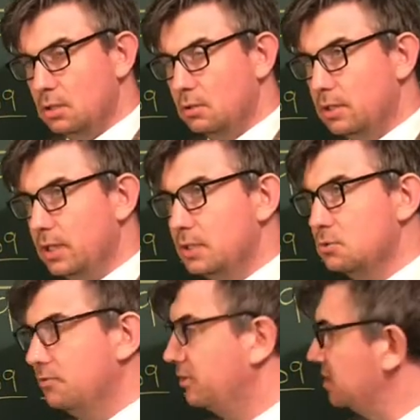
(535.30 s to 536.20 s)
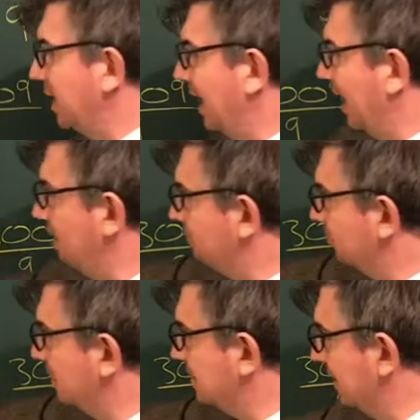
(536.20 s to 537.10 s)
Okay, so if there's half of
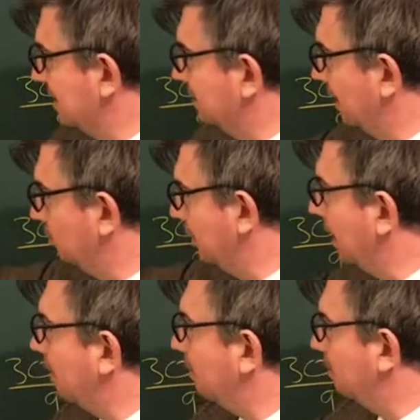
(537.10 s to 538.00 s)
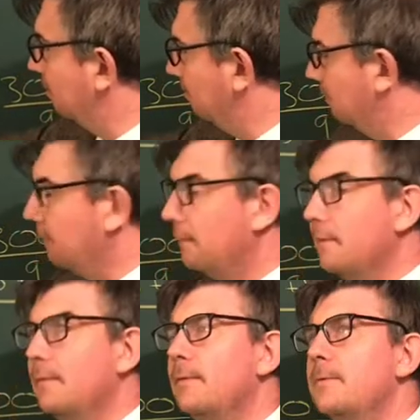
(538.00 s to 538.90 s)
the data down there
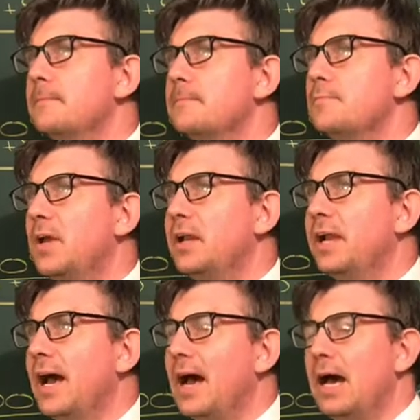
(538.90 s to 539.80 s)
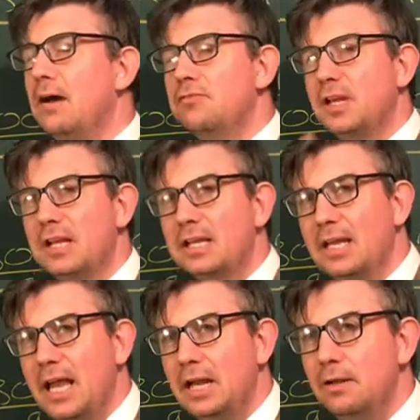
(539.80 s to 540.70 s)
and I half that
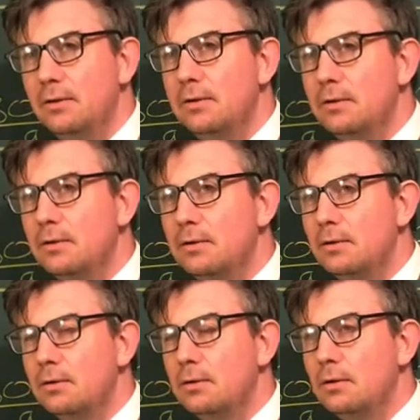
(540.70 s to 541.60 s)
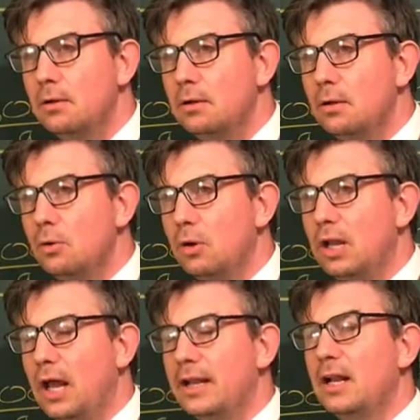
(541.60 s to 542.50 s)
again,
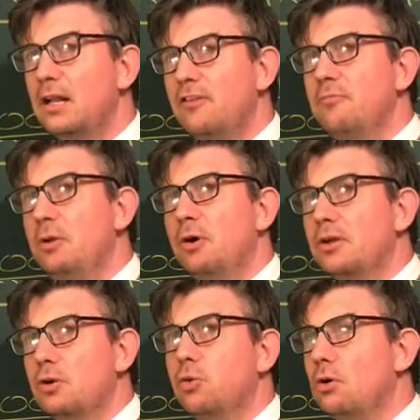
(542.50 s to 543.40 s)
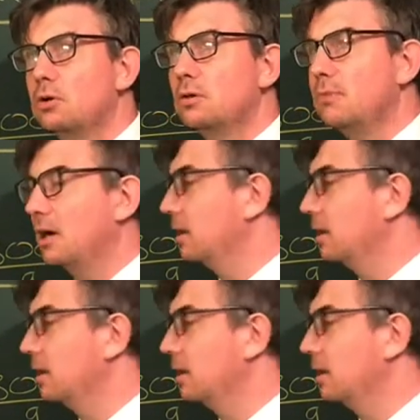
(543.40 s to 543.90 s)
well, that'll give me where the quarter mark